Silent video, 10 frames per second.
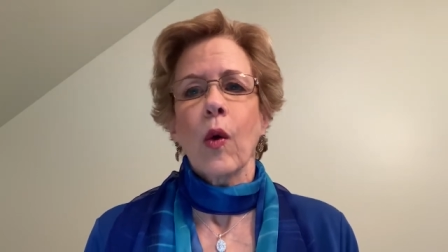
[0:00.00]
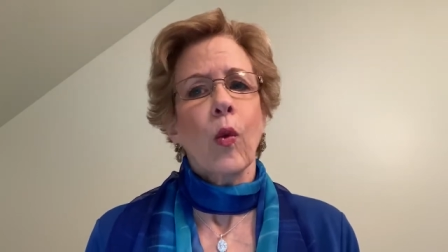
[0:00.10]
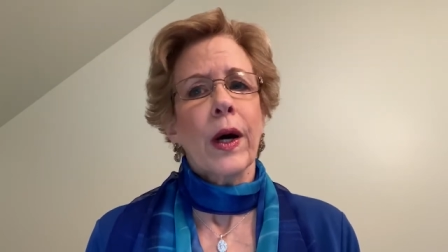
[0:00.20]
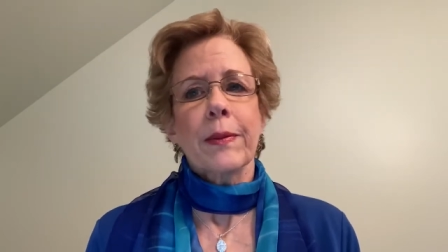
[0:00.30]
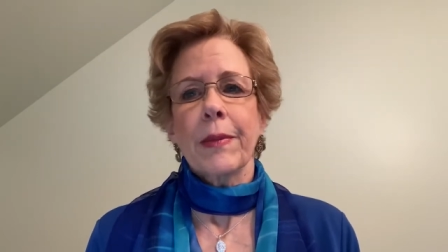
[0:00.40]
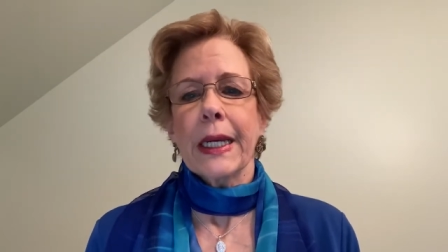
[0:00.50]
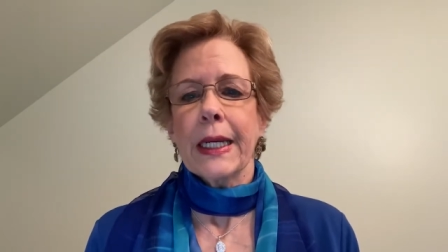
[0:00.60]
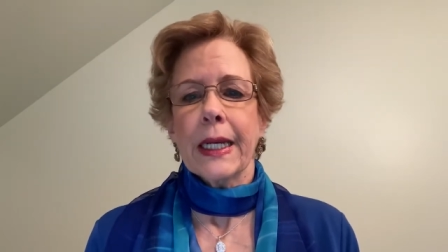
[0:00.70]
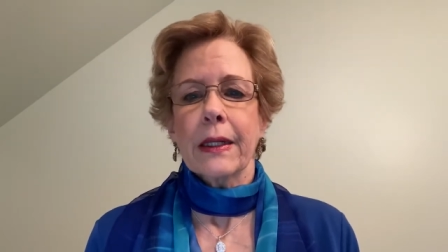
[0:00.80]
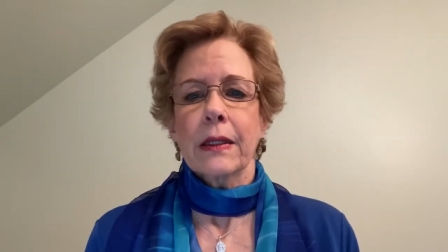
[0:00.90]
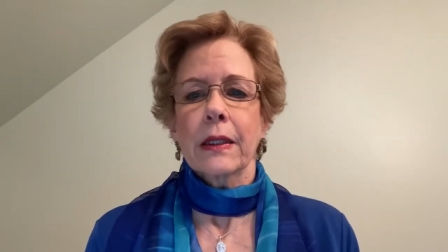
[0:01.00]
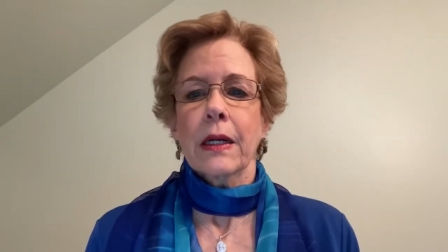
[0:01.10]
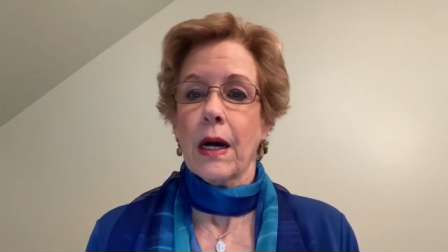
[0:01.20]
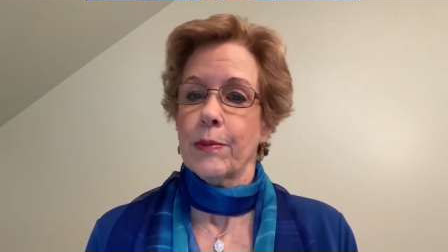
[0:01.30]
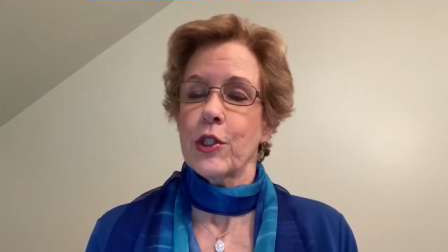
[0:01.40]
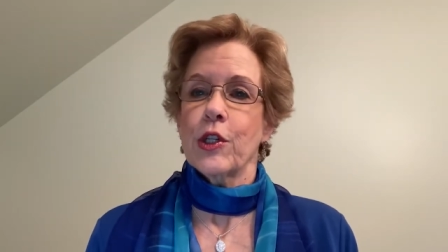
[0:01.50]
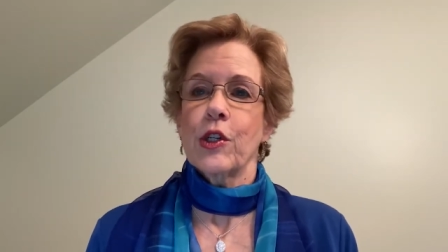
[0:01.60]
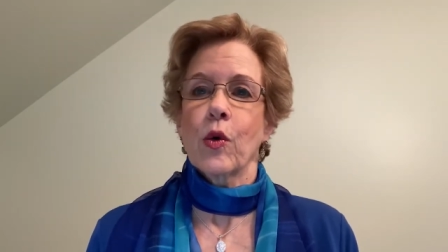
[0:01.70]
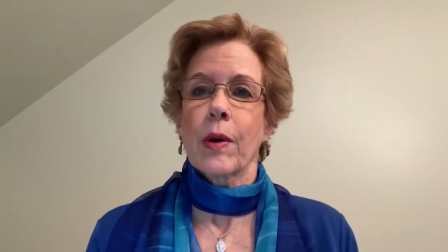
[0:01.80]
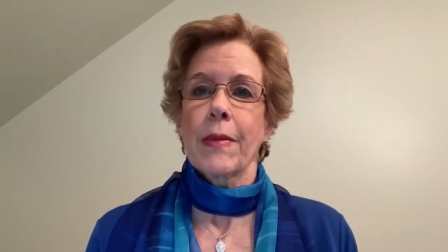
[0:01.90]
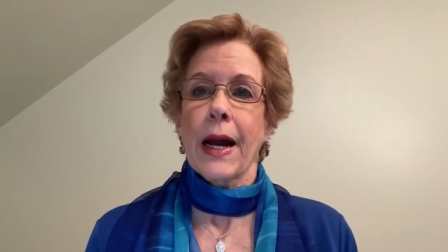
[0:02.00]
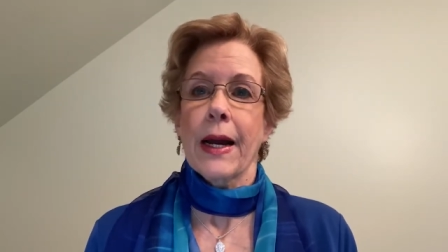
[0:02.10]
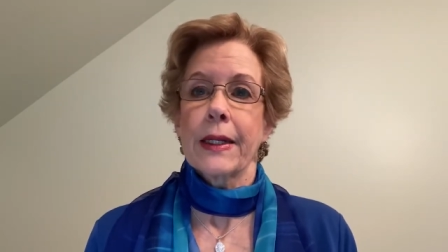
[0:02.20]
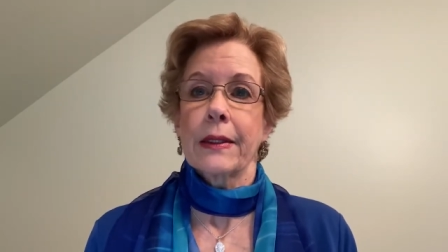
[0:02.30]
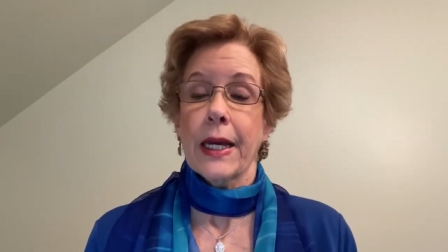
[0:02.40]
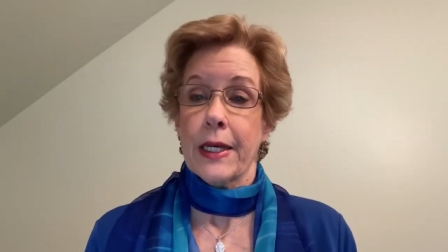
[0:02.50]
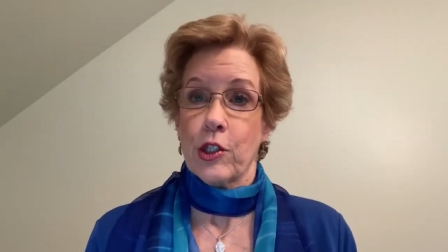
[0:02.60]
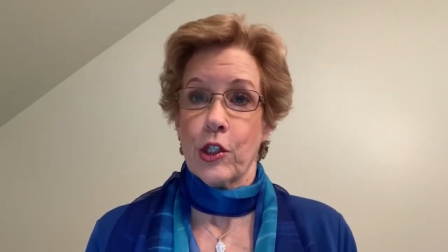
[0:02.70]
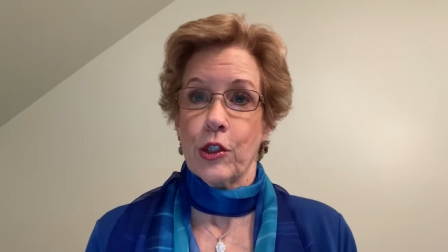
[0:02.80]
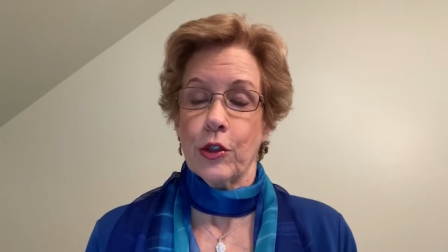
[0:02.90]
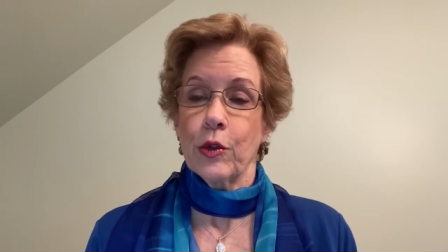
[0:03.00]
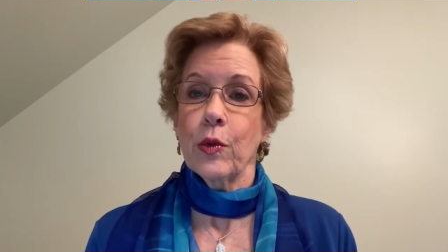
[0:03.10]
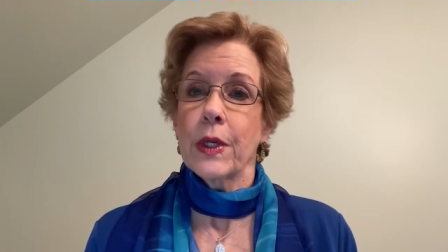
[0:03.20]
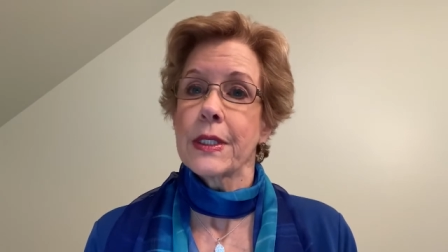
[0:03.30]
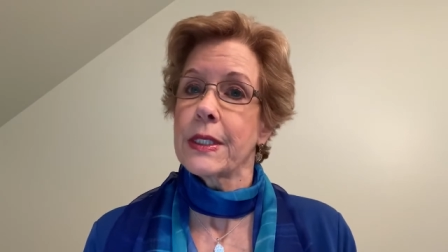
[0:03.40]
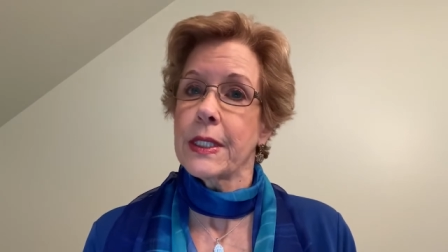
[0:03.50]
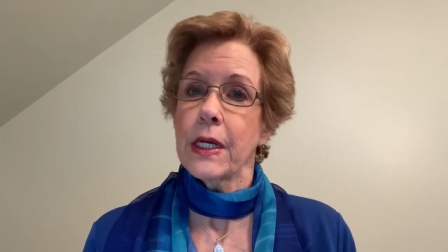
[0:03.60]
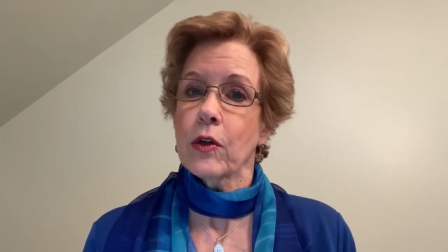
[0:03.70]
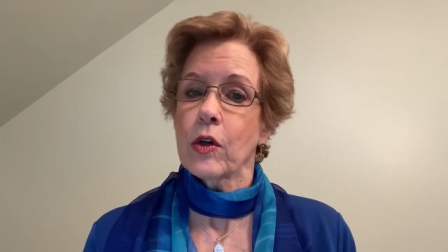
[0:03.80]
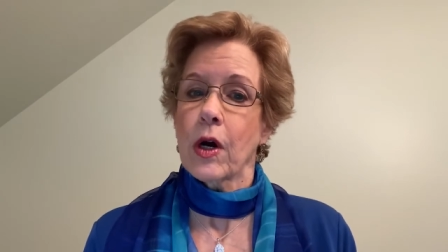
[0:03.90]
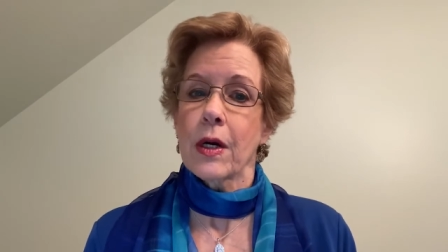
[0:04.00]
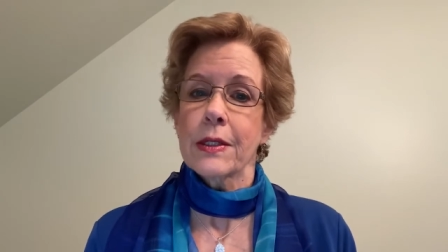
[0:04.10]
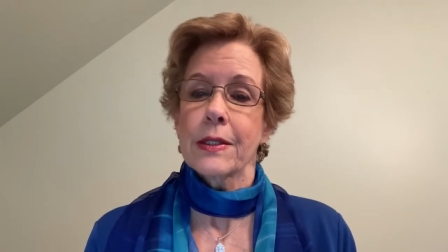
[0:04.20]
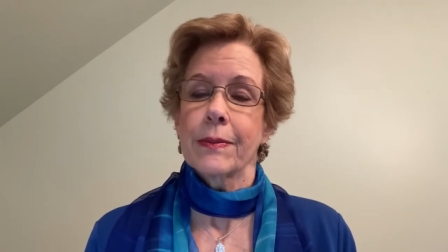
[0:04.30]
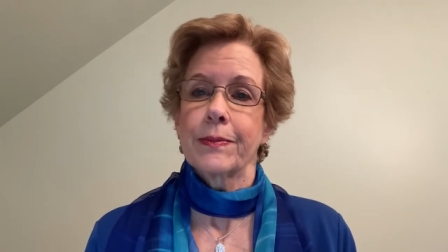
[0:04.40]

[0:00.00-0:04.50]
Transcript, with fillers: What meaning comes to your mind as you see a cross?